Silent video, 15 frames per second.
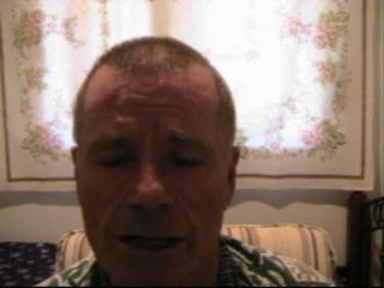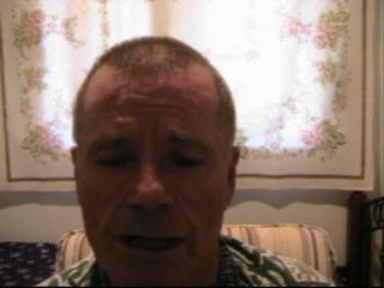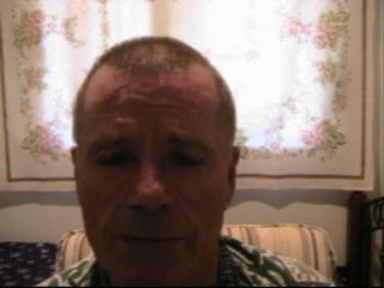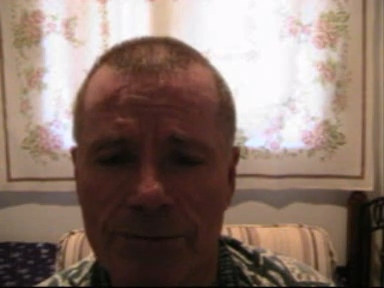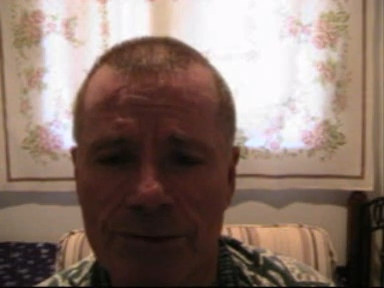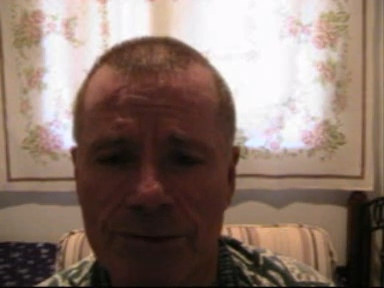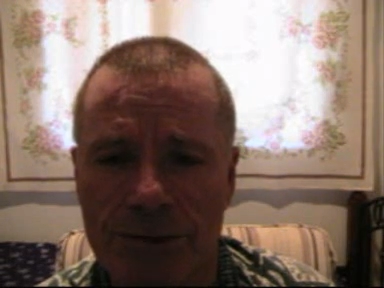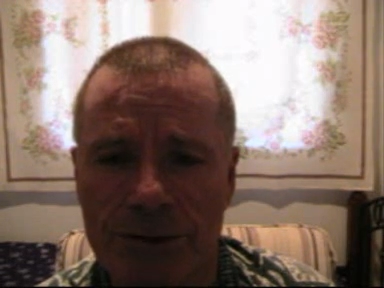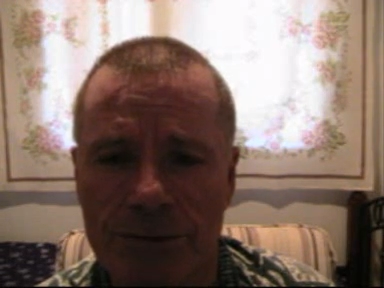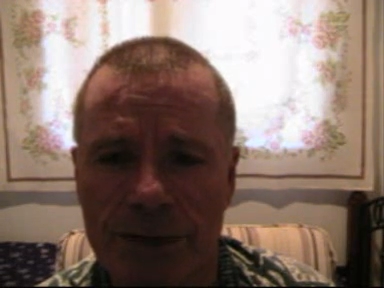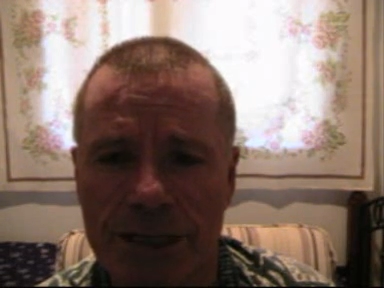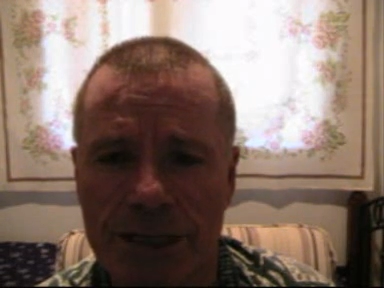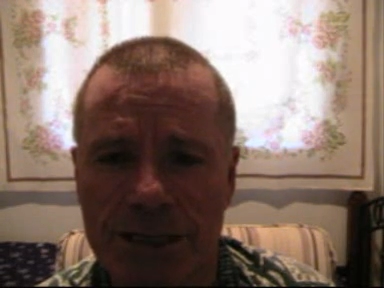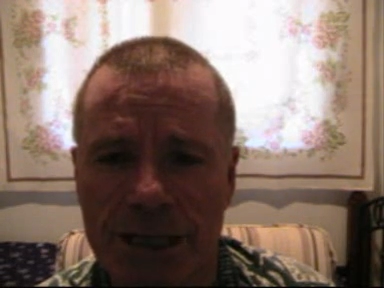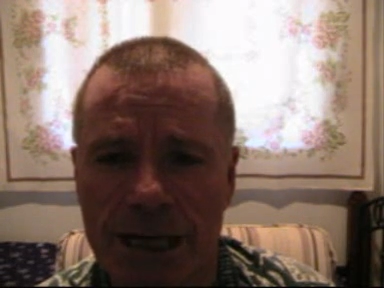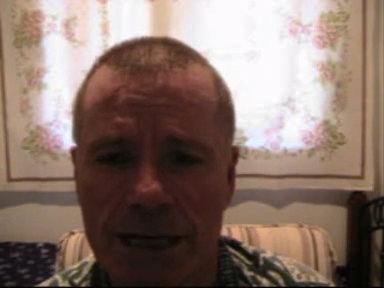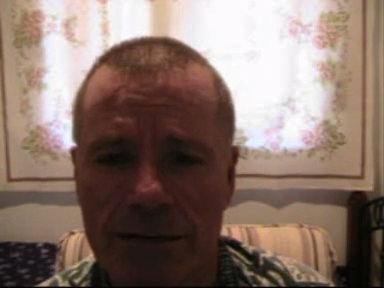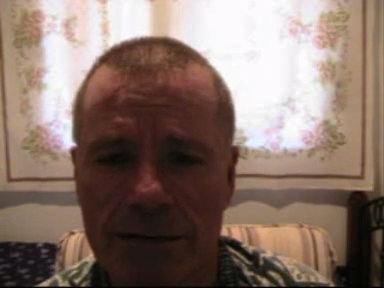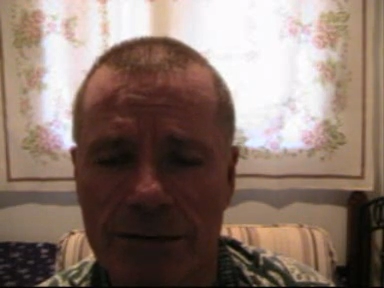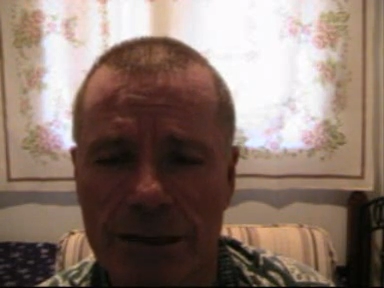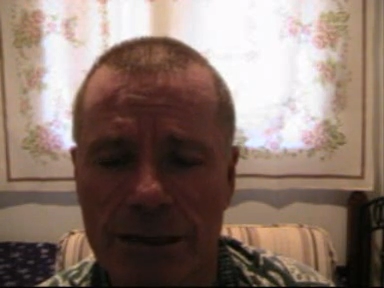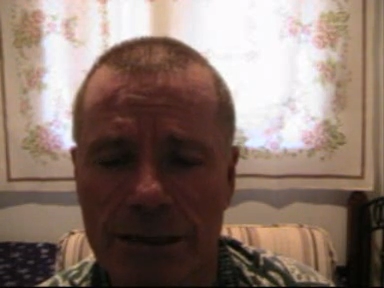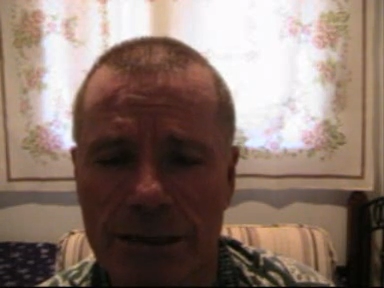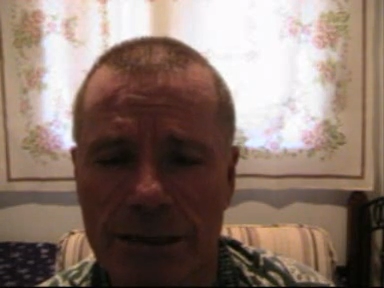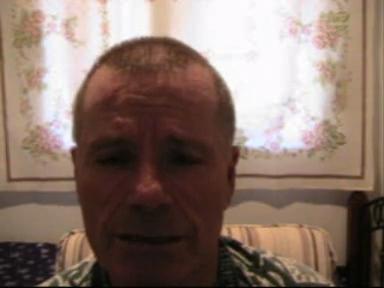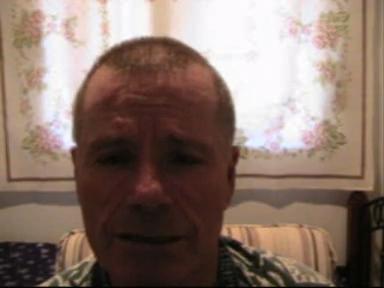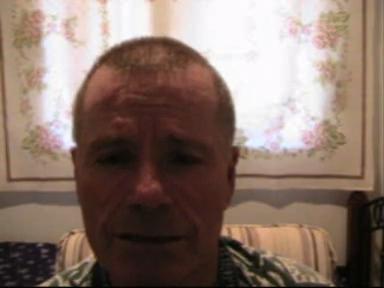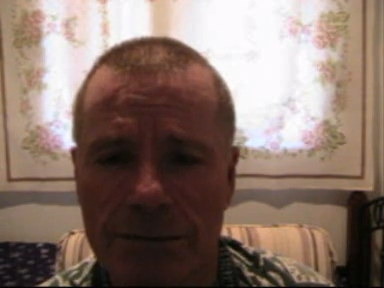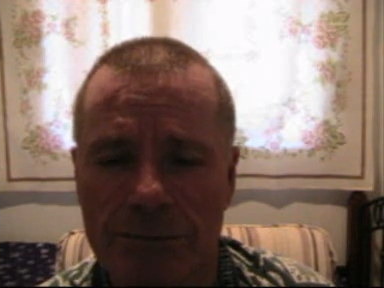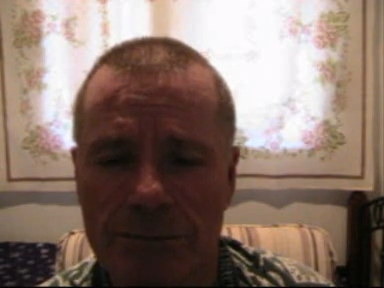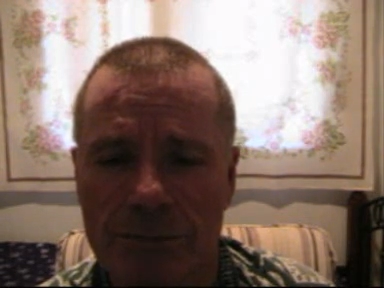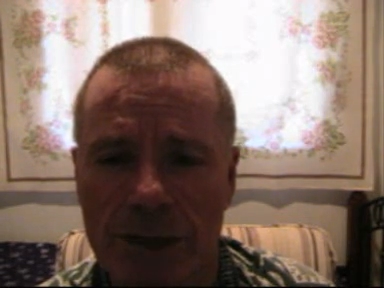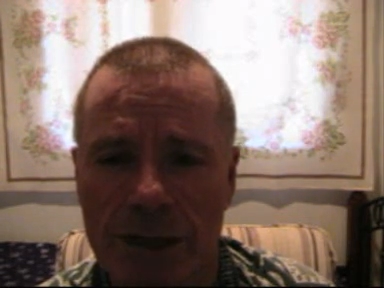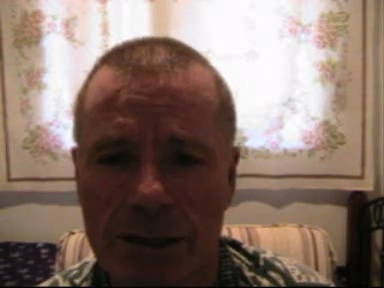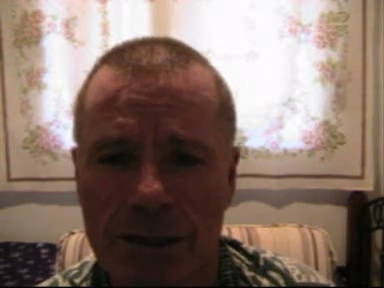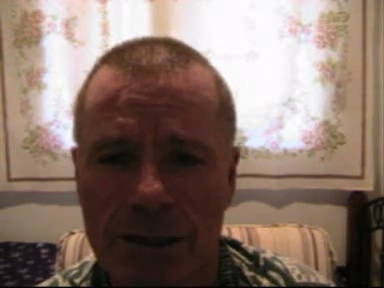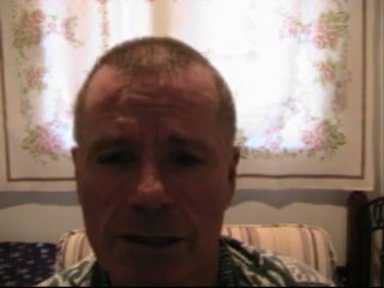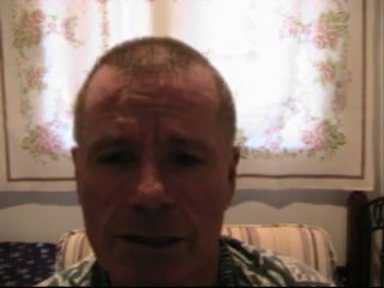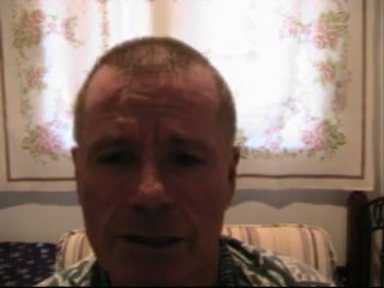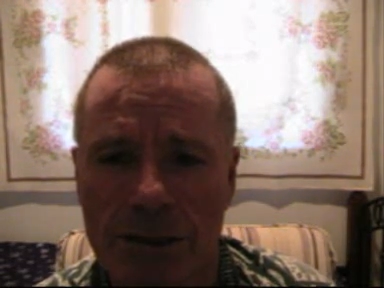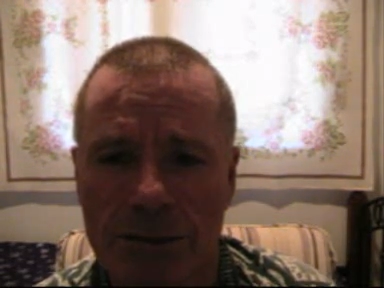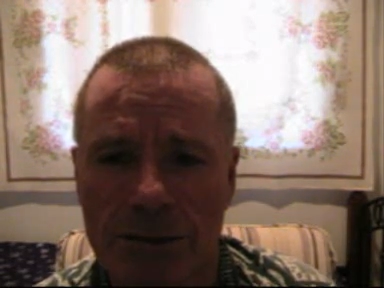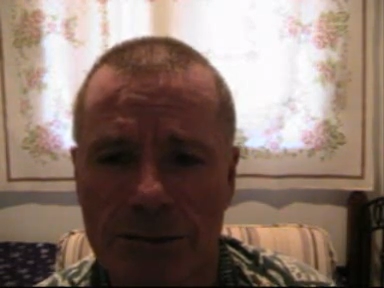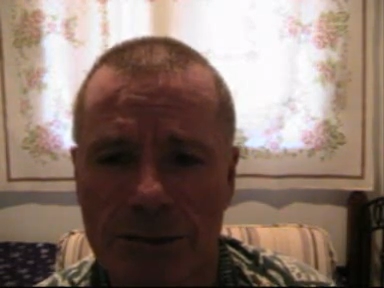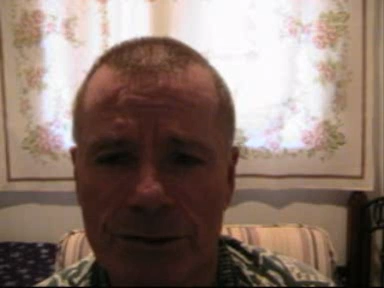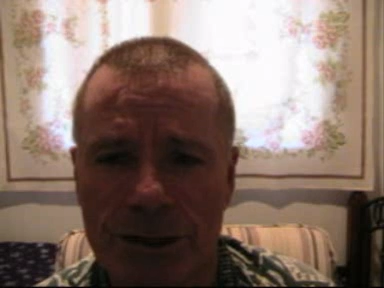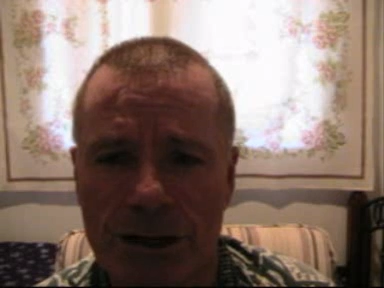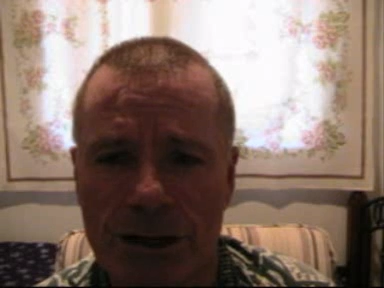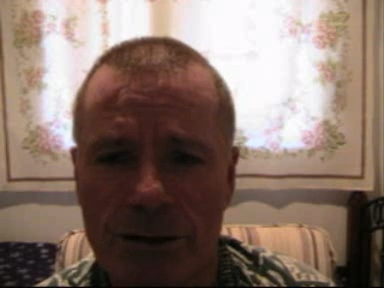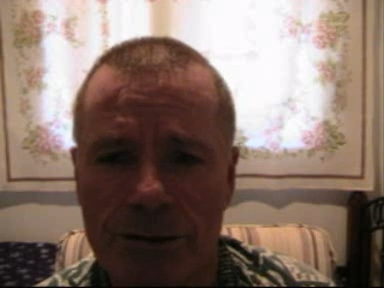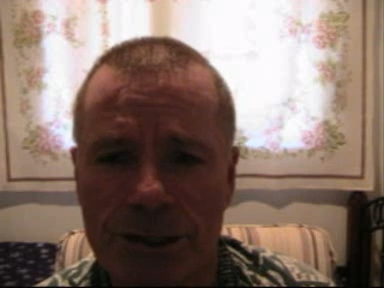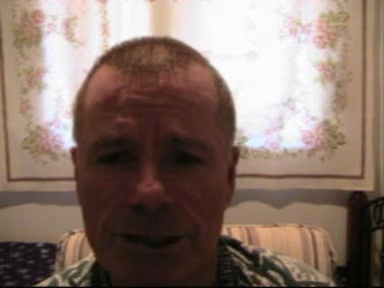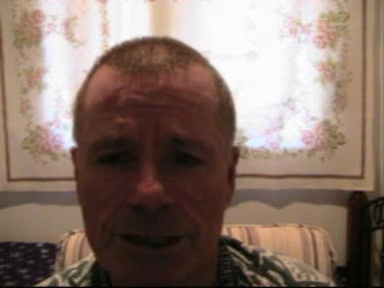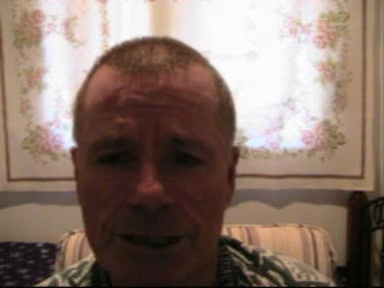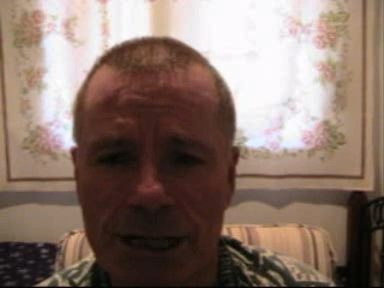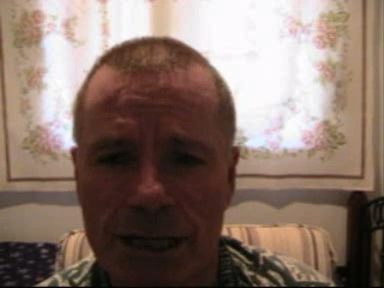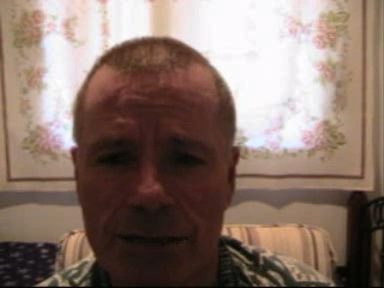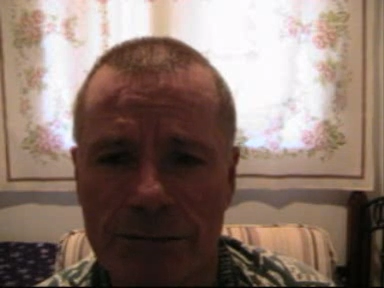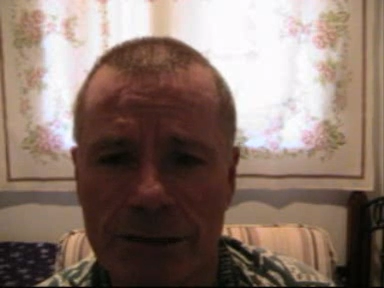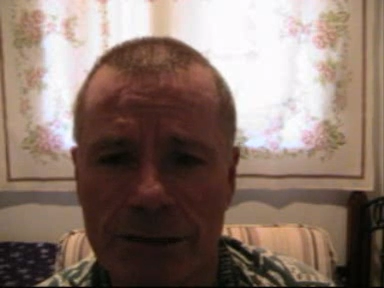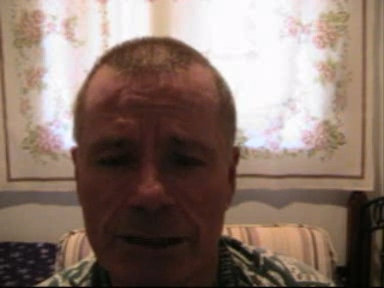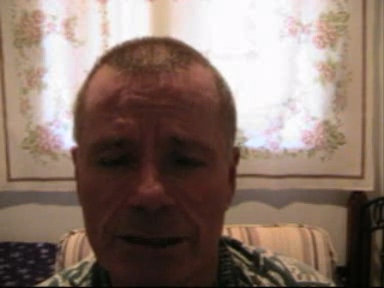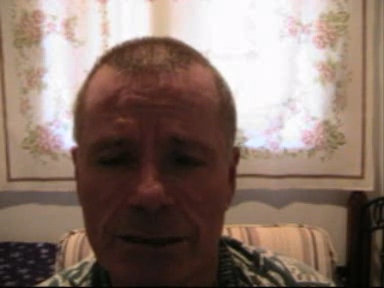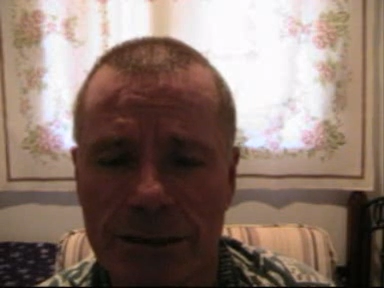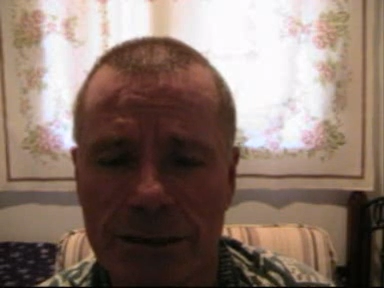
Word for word: up through the red chakra, through the orange chakra,